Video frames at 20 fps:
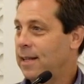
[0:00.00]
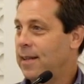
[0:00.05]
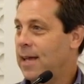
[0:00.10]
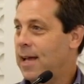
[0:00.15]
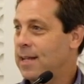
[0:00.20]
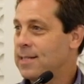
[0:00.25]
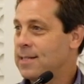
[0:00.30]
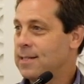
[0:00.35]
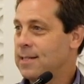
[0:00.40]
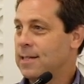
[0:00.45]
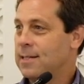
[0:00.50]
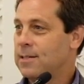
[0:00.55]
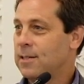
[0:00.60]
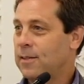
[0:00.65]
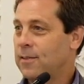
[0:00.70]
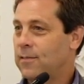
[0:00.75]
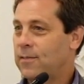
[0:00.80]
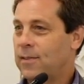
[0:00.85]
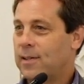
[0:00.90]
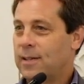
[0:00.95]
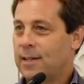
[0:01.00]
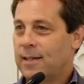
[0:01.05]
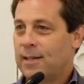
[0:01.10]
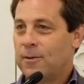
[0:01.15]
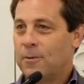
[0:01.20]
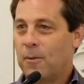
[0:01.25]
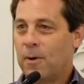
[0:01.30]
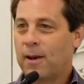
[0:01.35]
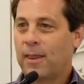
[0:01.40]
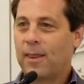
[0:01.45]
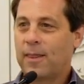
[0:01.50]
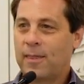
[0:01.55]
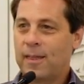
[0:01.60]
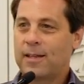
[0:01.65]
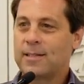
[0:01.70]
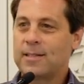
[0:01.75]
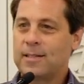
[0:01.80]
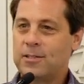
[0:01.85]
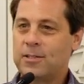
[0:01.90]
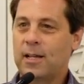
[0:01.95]
And that's sort of one of the
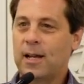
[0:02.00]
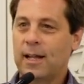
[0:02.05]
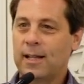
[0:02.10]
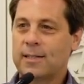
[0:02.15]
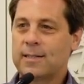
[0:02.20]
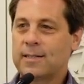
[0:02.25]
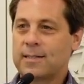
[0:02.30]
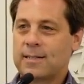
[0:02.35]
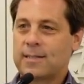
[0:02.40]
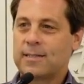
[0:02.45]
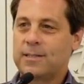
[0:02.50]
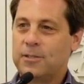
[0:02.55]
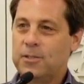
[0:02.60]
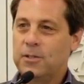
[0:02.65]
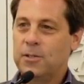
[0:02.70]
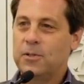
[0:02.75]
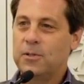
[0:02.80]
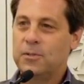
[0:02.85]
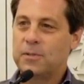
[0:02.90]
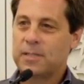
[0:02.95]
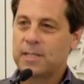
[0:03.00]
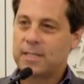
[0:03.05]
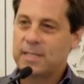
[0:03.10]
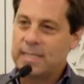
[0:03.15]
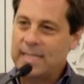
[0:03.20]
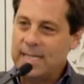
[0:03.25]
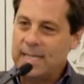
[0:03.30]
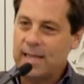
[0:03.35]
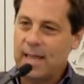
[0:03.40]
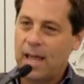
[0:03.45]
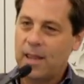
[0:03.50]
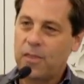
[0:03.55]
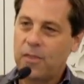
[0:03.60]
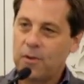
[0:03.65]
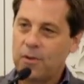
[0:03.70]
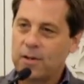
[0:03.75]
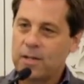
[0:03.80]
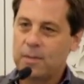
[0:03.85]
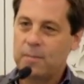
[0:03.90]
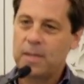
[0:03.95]
things that geologists do to see that
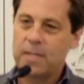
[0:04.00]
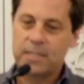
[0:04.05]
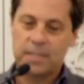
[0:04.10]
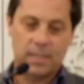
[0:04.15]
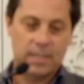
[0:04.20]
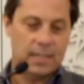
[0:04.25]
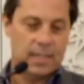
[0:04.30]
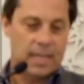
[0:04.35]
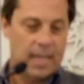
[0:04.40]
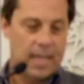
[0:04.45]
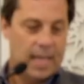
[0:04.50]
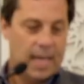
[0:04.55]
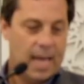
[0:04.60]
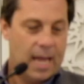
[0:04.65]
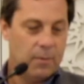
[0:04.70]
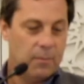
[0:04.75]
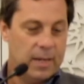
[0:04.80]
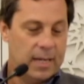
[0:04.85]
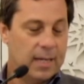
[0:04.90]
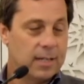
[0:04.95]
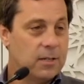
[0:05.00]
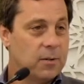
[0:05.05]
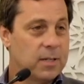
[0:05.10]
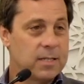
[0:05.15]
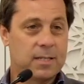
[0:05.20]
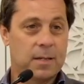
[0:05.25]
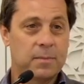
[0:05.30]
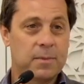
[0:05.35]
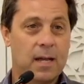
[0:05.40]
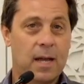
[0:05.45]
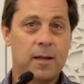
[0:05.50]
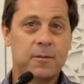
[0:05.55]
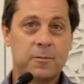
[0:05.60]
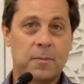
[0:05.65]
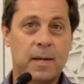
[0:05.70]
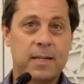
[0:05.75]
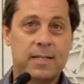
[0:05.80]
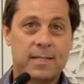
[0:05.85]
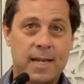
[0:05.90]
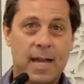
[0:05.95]
third dimension. And we can do it sometimes
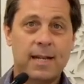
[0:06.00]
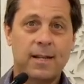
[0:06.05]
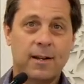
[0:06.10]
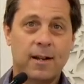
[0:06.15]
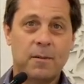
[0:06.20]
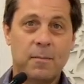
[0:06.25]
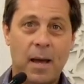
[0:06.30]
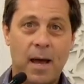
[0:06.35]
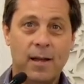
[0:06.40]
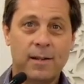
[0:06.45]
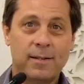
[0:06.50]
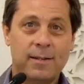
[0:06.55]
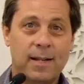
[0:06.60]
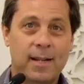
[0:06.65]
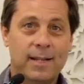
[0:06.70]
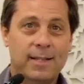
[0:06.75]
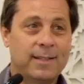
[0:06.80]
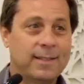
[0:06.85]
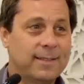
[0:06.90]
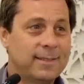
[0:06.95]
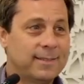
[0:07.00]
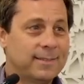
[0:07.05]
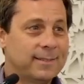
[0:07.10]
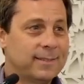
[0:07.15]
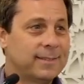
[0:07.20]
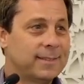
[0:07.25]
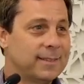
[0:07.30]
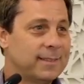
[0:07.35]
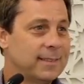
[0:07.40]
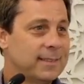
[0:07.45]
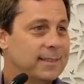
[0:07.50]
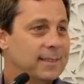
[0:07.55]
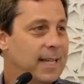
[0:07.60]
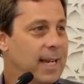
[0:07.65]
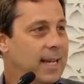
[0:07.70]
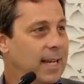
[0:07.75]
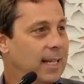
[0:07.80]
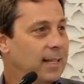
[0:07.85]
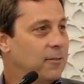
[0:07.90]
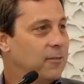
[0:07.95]
by standing on a mountain and
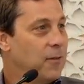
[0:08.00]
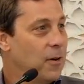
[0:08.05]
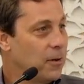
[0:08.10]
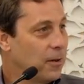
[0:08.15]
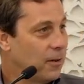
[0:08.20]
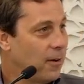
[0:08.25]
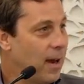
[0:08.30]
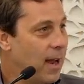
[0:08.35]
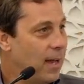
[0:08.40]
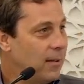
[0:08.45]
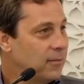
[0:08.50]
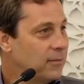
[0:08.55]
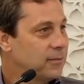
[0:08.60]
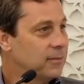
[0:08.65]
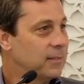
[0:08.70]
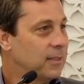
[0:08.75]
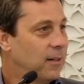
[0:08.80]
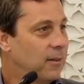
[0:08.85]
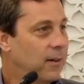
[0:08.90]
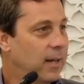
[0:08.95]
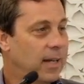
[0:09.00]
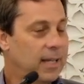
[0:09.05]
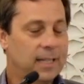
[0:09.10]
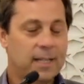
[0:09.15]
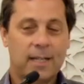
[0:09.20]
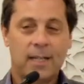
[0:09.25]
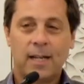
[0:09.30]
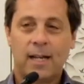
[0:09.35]
taking a photograph, all right?